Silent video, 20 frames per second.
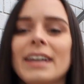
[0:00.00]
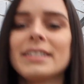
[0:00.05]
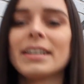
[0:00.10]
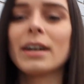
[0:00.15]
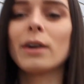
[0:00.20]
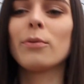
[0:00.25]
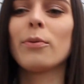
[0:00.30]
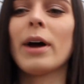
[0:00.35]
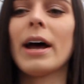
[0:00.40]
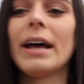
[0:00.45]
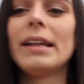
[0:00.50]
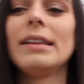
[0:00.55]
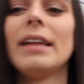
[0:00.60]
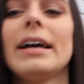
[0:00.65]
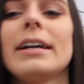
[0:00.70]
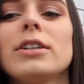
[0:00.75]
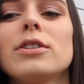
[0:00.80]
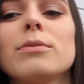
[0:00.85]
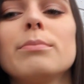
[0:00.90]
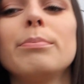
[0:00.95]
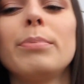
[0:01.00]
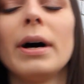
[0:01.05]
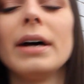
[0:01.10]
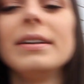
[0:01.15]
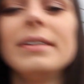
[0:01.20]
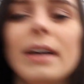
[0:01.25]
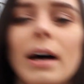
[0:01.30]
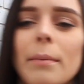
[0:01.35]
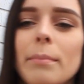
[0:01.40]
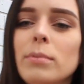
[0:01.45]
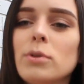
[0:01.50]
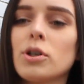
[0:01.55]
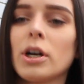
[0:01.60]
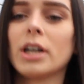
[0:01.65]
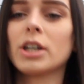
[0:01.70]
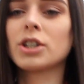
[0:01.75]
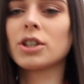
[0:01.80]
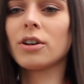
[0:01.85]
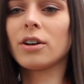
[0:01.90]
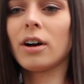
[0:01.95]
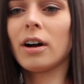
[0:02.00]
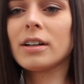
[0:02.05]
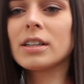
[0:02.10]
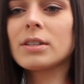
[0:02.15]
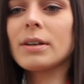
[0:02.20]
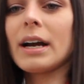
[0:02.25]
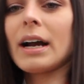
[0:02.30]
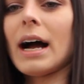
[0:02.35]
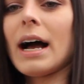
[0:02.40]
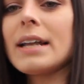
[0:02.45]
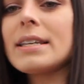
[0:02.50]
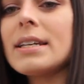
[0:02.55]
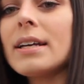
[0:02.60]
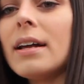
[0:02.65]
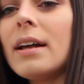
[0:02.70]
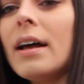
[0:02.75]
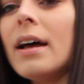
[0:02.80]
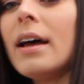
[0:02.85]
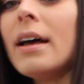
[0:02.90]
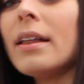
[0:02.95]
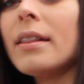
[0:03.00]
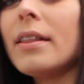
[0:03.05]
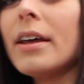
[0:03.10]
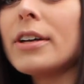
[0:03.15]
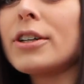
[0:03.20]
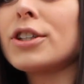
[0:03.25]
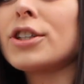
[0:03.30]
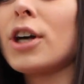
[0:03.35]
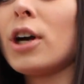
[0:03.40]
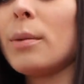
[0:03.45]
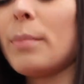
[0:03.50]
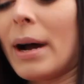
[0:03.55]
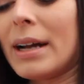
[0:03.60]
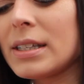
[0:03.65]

He has like a red, like button-up dress shirt on, so I got this shirt.